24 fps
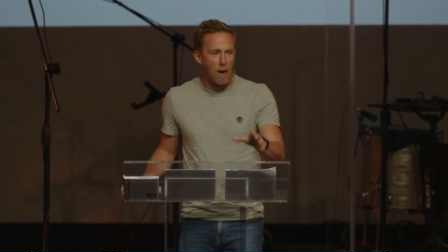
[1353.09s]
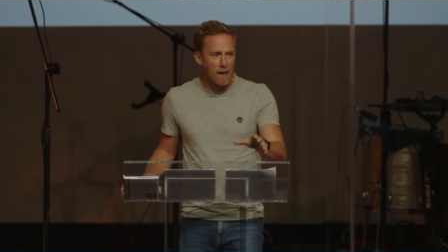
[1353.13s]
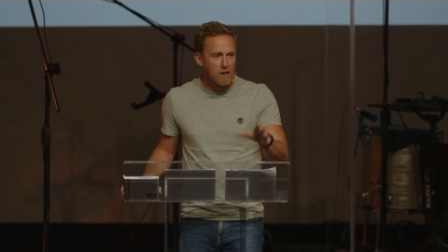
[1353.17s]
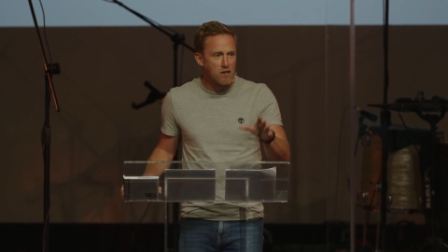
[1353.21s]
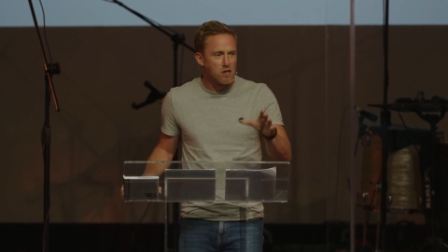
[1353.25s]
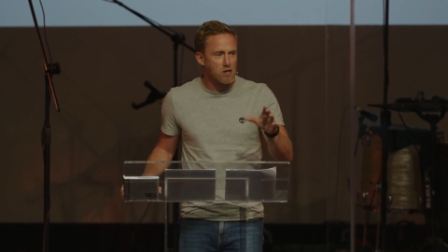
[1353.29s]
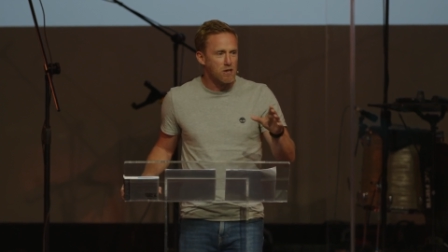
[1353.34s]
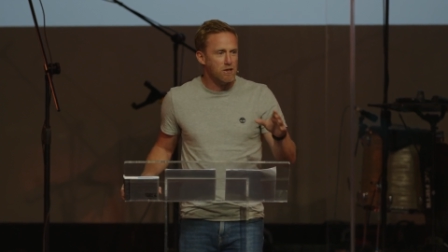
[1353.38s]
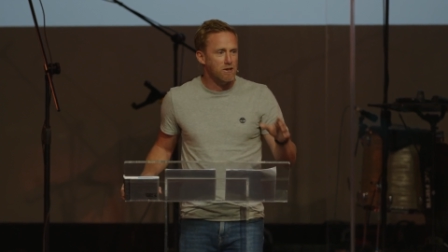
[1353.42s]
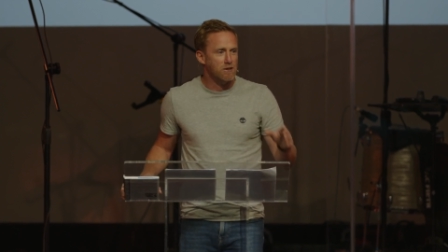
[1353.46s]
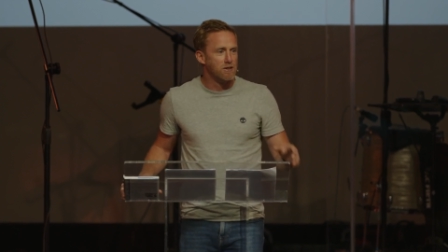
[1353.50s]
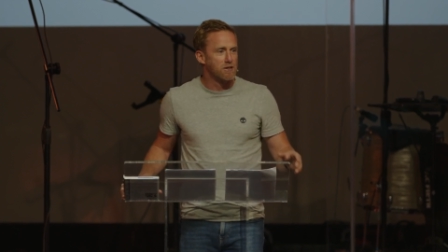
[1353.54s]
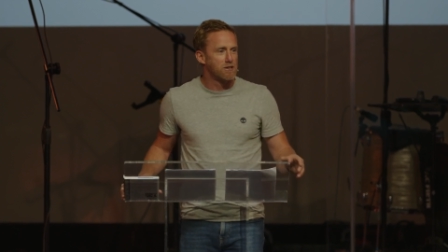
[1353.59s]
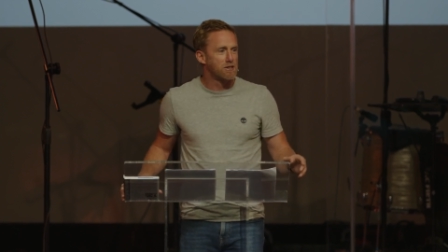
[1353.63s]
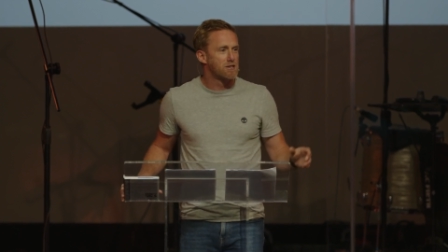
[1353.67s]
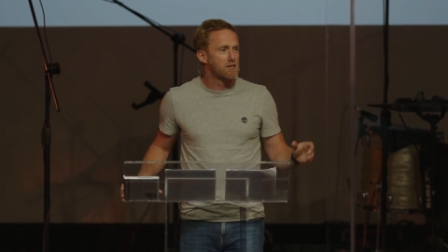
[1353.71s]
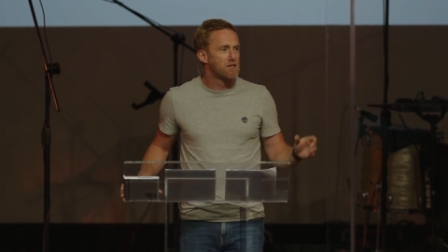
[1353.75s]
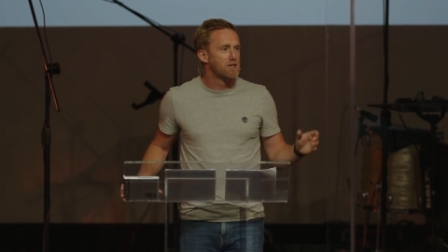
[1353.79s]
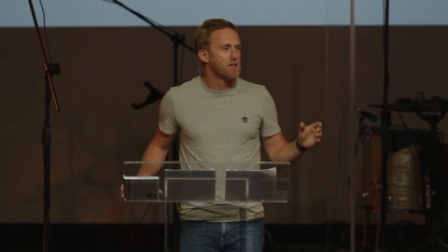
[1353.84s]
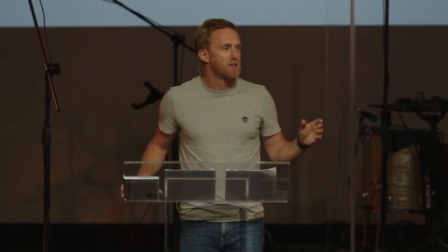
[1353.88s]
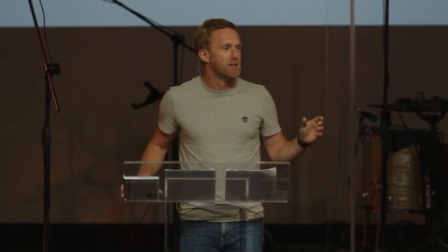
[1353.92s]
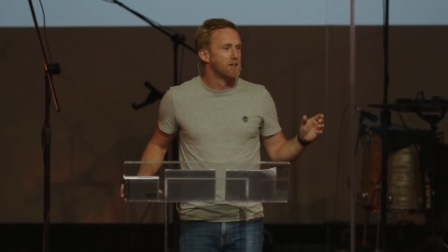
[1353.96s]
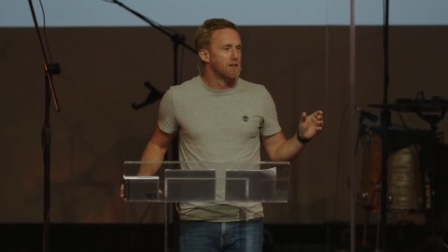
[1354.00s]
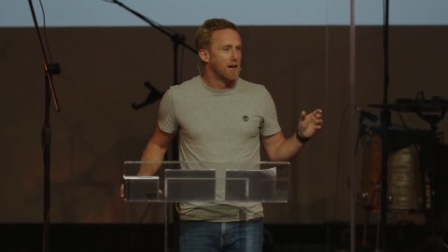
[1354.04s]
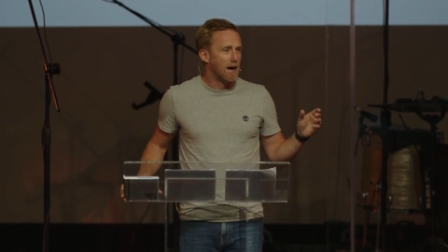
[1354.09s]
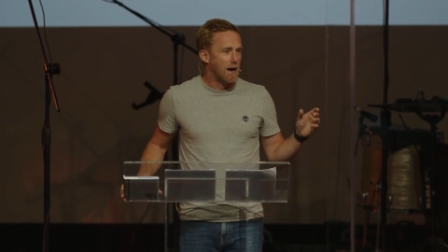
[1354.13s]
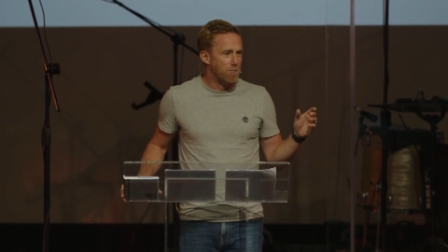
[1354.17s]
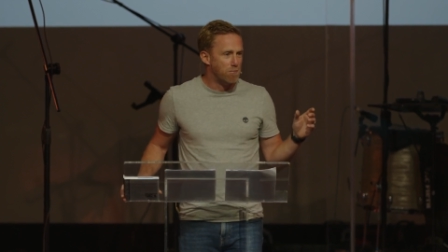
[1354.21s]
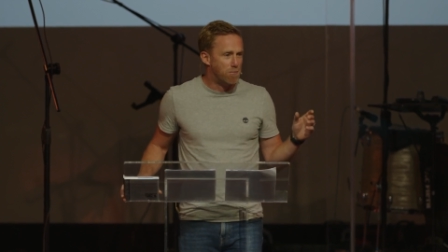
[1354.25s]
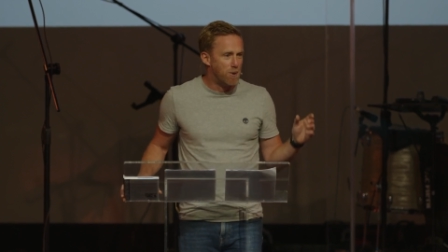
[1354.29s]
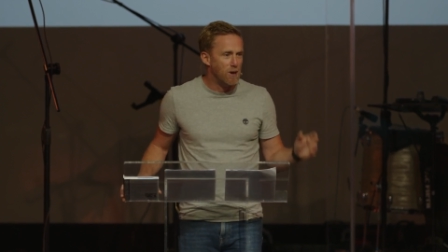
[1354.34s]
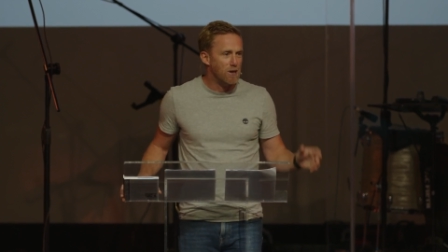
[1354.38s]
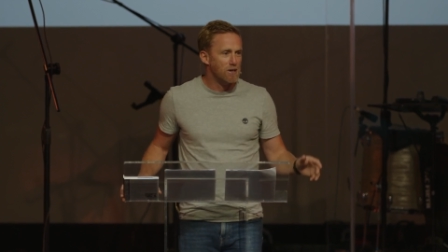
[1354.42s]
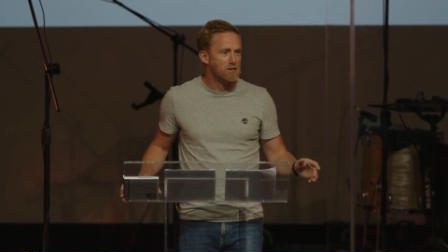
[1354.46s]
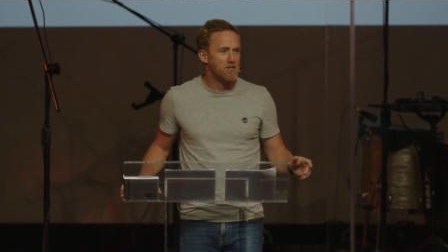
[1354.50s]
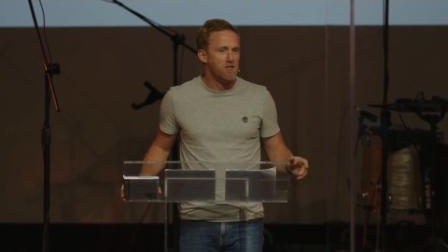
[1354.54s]
patience
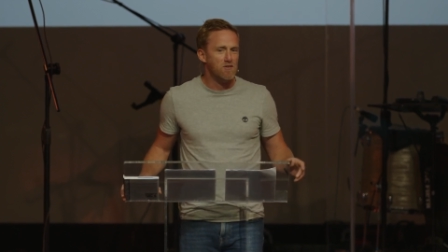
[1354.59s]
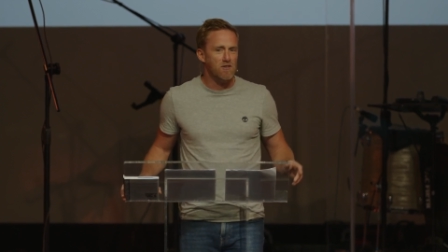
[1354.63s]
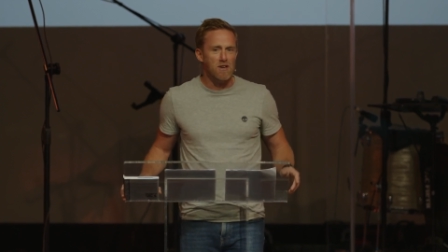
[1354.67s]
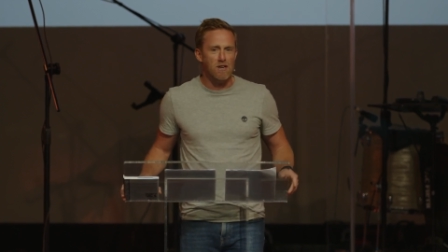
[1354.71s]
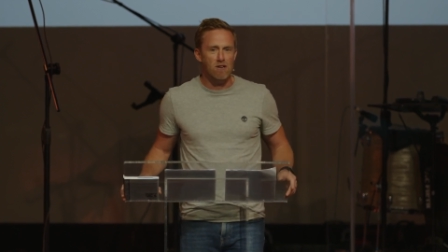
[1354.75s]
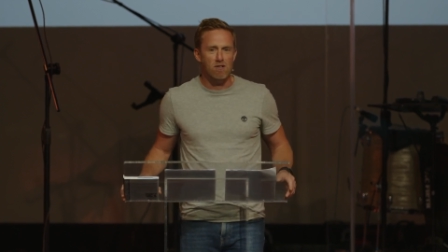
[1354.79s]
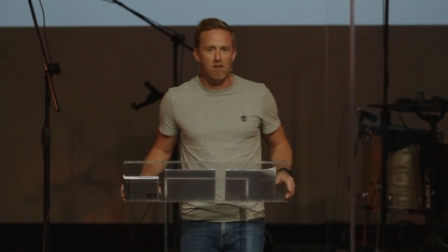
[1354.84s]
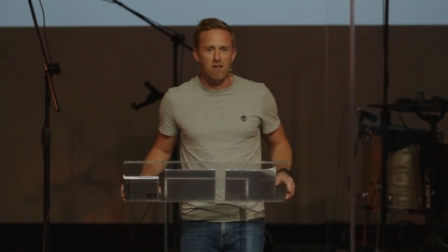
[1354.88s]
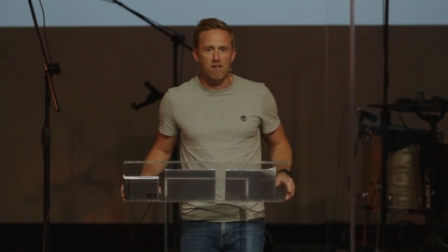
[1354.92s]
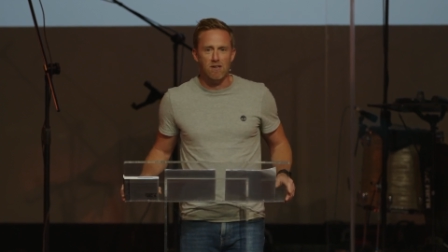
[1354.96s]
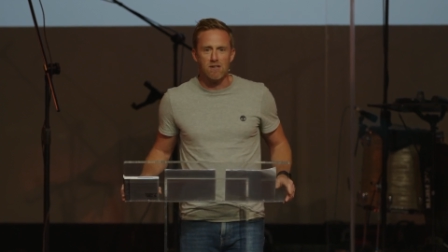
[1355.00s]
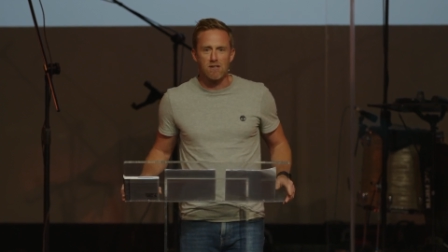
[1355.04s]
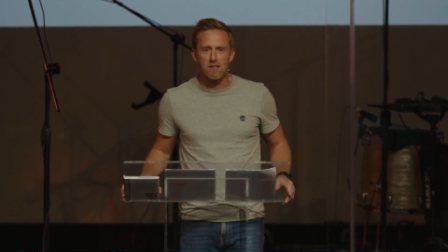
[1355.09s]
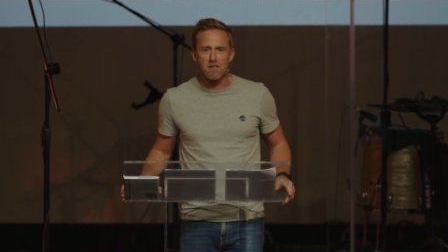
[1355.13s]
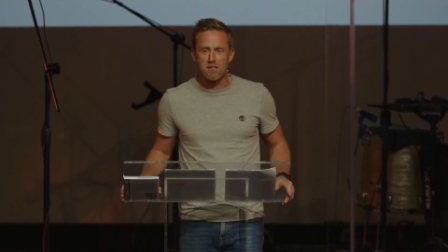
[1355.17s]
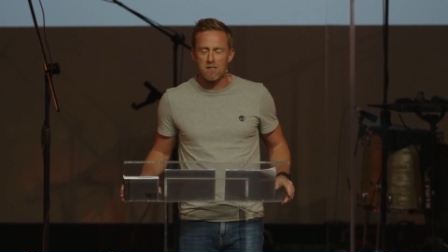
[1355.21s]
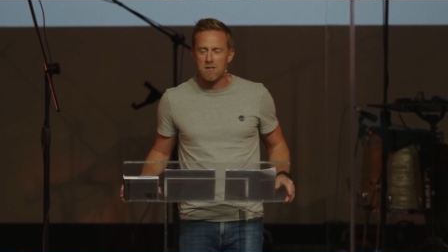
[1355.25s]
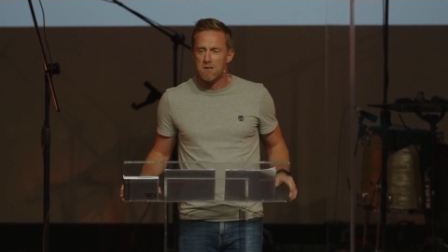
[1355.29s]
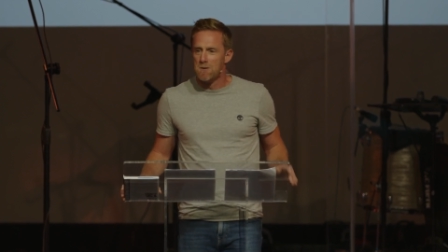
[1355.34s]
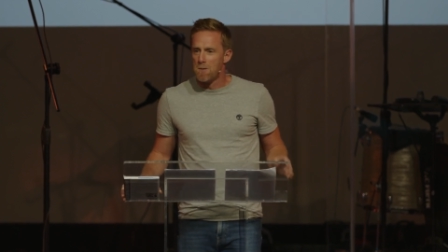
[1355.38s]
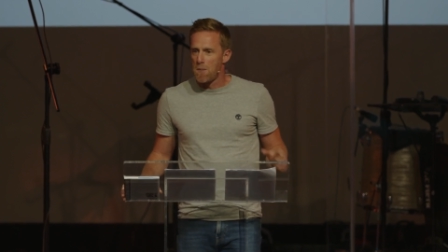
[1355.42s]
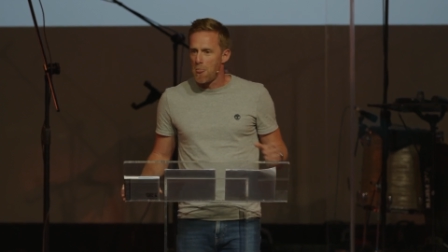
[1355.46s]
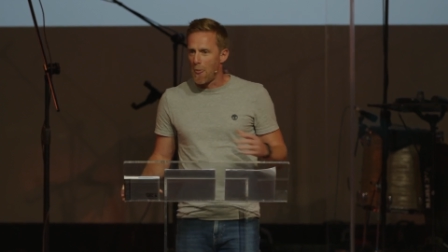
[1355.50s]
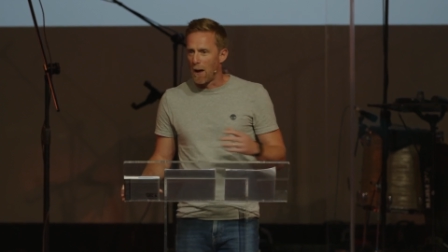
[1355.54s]
and perseverance.